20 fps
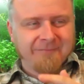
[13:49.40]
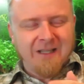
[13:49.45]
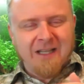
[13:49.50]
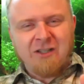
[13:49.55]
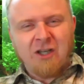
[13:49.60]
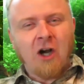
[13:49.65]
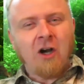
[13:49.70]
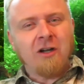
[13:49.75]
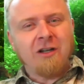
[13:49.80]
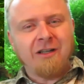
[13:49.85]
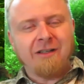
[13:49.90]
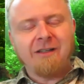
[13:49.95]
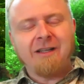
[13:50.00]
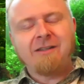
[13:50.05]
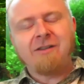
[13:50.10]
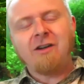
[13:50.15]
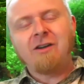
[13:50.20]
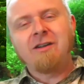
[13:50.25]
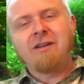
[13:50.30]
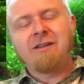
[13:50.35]
it's hard
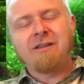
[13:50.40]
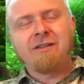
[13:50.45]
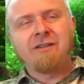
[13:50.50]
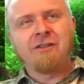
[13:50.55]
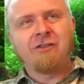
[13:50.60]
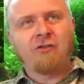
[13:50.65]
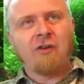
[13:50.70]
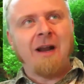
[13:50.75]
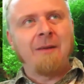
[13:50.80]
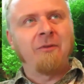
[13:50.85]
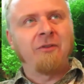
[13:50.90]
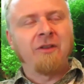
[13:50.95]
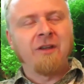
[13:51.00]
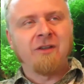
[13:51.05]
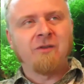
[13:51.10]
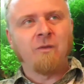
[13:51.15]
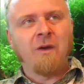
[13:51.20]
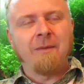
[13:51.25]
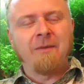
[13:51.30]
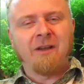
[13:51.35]
to describe it
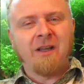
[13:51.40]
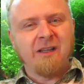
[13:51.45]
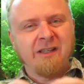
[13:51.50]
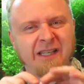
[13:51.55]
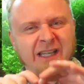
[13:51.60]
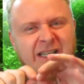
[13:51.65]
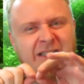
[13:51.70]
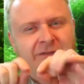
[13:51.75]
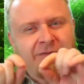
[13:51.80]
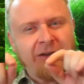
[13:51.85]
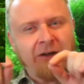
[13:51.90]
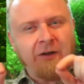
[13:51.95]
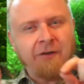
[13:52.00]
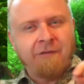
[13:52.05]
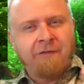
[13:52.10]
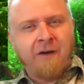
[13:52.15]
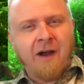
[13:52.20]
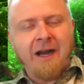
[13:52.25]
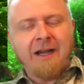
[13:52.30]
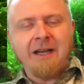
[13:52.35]
this way because it is
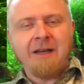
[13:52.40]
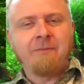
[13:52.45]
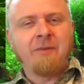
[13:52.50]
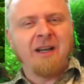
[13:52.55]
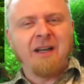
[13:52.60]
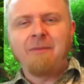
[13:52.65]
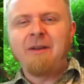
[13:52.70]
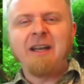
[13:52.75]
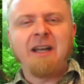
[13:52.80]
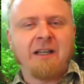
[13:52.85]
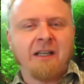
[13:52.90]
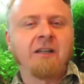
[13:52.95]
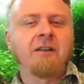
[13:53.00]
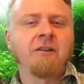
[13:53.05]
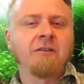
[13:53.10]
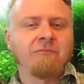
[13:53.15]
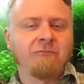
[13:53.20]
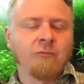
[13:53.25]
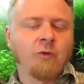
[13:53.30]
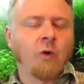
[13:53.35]
very viney, but I mean, it
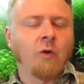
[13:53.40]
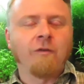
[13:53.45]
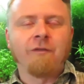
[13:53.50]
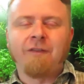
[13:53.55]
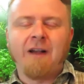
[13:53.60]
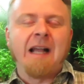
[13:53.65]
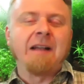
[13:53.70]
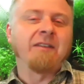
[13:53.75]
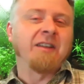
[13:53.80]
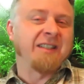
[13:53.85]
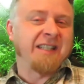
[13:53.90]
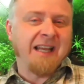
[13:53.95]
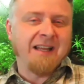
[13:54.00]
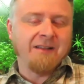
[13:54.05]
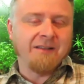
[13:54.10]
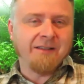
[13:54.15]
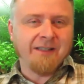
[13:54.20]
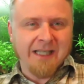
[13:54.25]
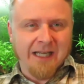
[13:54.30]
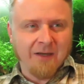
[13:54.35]
can grow 5 to
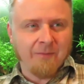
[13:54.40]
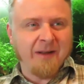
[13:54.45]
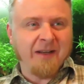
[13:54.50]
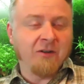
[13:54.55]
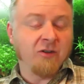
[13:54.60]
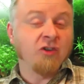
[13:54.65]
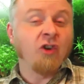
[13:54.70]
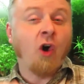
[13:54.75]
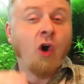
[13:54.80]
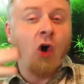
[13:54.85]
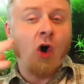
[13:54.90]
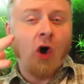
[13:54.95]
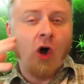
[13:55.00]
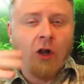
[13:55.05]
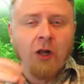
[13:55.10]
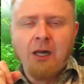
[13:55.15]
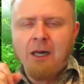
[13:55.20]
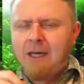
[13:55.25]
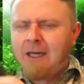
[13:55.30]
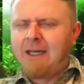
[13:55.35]
10 centimeters
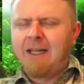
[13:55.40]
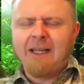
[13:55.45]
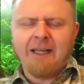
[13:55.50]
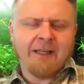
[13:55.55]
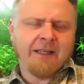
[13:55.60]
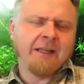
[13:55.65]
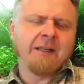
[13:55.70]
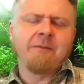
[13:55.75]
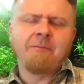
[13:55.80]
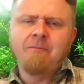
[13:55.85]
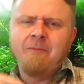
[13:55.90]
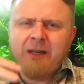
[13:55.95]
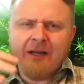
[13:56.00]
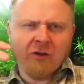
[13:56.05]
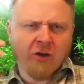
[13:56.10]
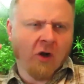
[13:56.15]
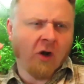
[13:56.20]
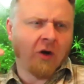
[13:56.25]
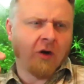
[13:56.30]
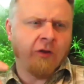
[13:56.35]
tall. It can be
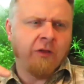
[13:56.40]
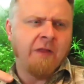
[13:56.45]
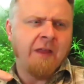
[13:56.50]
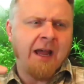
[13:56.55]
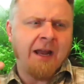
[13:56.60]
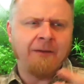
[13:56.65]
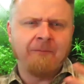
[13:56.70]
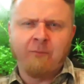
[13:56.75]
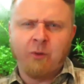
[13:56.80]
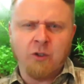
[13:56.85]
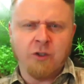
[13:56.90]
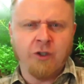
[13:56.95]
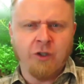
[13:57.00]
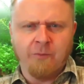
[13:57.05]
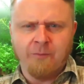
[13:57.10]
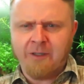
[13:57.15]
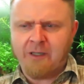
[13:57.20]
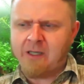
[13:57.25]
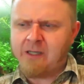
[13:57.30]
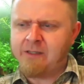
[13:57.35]
taller than that and
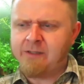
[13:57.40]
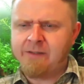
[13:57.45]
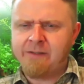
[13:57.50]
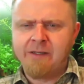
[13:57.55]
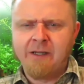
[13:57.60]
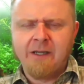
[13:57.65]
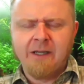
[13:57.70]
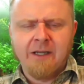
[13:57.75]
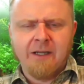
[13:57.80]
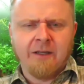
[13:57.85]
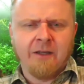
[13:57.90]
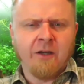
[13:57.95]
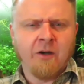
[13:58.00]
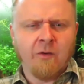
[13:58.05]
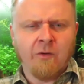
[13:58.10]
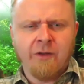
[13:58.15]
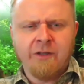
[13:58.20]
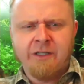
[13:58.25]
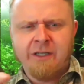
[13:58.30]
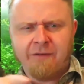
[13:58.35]
bushier because,
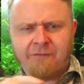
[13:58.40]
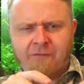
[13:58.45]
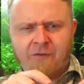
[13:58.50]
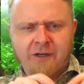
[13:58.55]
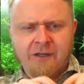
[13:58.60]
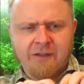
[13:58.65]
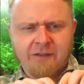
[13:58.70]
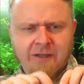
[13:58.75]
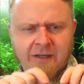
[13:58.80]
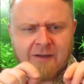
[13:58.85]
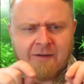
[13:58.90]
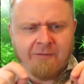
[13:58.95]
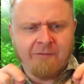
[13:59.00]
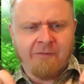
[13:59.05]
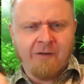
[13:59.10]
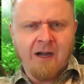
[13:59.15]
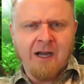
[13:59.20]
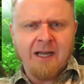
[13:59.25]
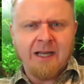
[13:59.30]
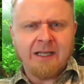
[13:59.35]
the different
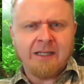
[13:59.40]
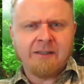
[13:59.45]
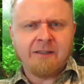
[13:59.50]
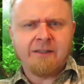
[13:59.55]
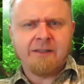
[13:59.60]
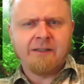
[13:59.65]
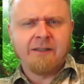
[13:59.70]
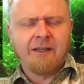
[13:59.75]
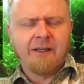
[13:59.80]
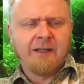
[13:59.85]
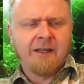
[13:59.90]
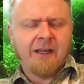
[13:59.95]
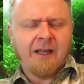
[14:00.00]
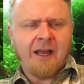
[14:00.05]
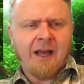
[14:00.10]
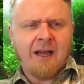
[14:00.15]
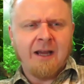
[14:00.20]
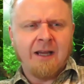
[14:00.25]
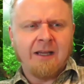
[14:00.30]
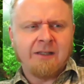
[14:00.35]
vines,
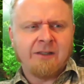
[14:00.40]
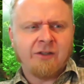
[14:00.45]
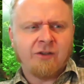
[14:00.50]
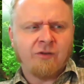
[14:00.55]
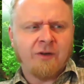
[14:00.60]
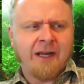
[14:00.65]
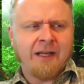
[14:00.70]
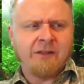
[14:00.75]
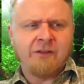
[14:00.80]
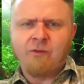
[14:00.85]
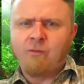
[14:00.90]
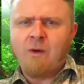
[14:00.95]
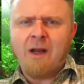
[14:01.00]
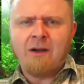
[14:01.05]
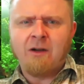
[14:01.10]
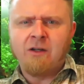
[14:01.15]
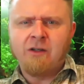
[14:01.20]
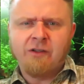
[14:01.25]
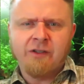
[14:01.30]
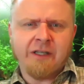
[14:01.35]
strands, the
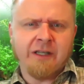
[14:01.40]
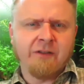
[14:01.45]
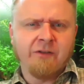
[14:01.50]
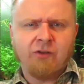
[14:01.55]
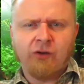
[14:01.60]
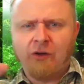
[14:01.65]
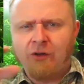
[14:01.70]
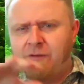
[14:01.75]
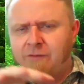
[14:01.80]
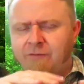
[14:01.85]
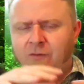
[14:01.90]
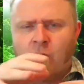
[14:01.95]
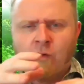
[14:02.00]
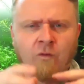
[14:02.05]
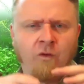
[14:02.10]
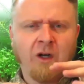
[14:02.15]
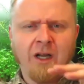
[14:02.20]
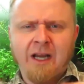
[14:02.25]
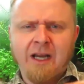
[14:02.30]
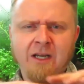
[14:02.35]
runners can sort of
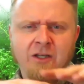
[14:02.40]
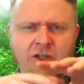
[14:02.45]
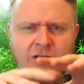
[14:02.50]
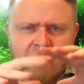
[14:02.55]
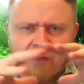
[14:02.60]
overlay each